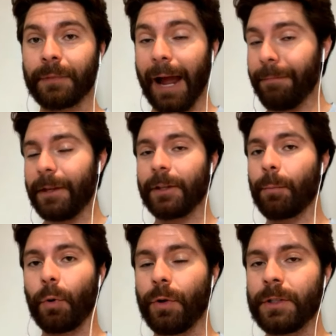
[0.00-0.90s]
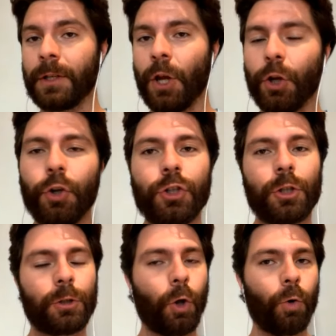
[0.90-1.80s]
I'm thinking the Bruins could
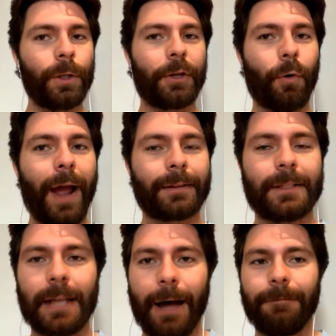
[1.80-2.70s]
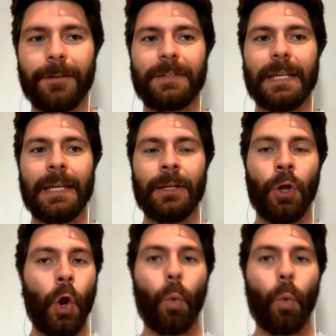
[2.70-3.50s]
slowly crack the top 15